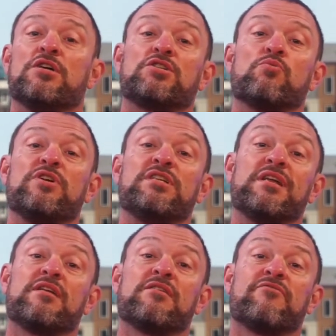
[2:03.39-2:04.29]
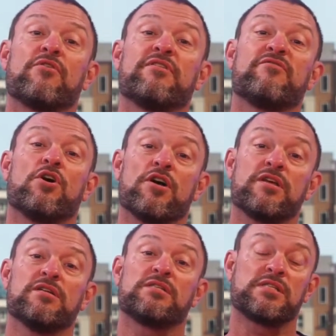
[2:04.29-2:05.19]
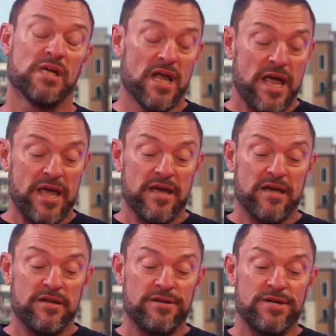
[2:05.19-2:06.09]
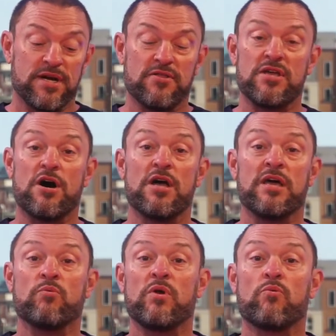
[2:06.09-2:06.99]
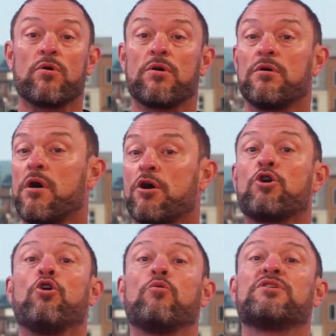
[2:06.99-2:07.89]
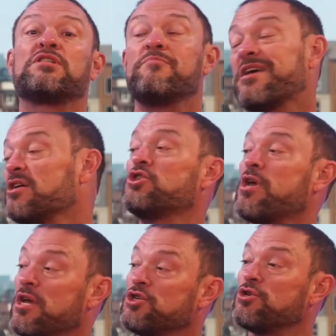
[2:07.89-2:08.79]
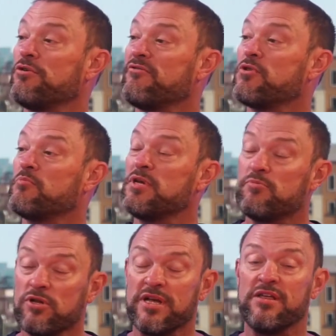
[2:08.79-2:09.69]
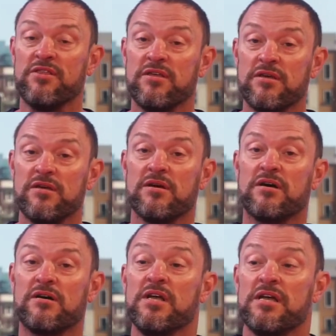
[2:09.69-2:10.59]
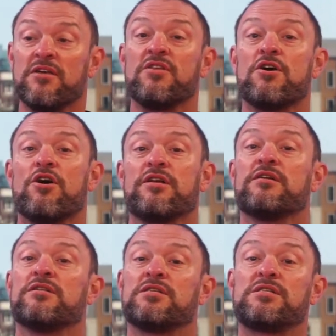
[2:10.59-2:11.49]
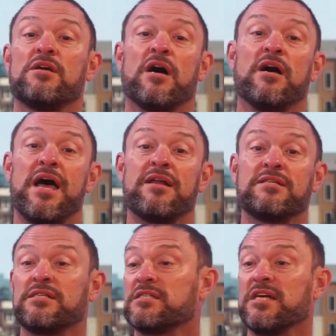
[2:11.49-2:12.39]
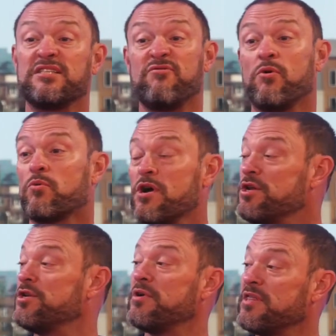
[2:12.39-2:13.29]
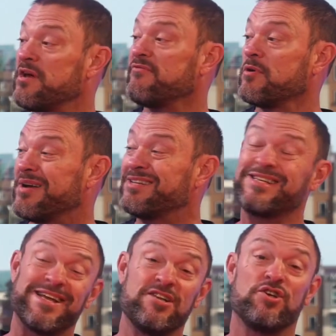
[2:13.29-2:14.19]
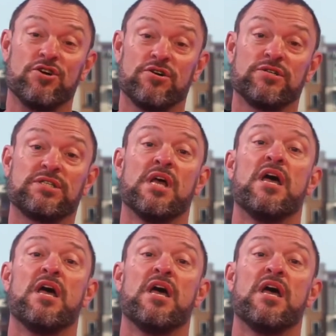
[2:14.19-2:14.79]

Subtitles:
So we did it in front of an audience, and our goal was to be educational for the people in the audience. Had a successful run doing that for about 10 years.